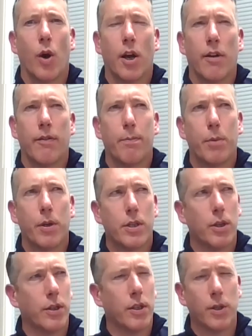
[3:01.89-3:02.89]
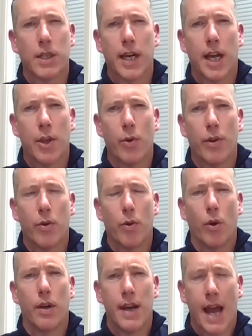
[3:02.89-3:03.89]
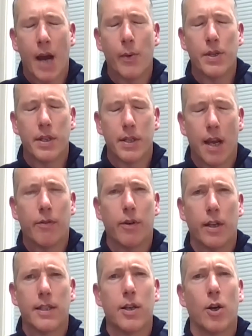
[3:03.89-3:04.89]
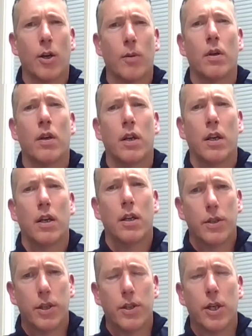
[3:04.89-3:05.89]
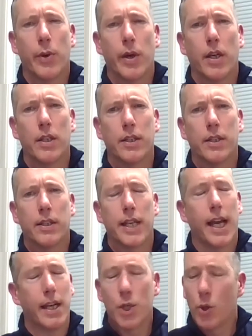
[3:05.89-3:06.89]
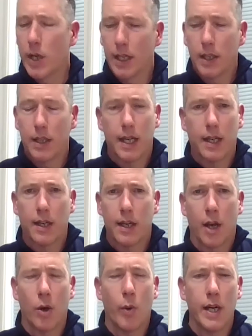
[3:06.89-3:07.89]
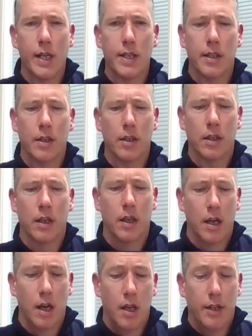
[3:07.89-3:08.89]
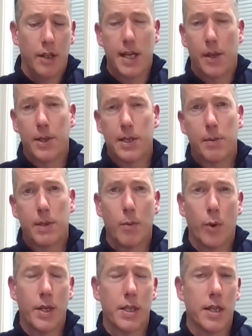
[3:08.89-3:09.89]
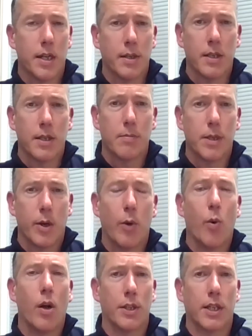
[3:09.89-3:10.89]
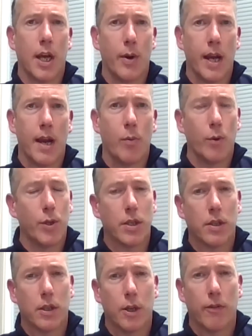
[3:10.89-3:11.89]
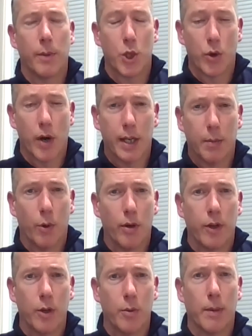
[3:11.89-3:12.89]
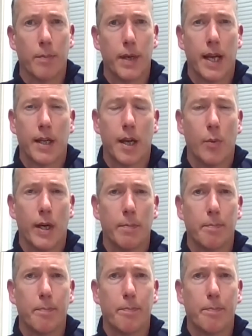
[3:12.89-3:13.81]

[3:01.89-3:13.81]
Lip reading: I kind of put 2 and 2 together and thought, now is definitely the time to do it. And yeah, literally cannot wait till the 10th of September when it starts. So a little while to go yet, which is good from a training point of view, but yeah, can't wait.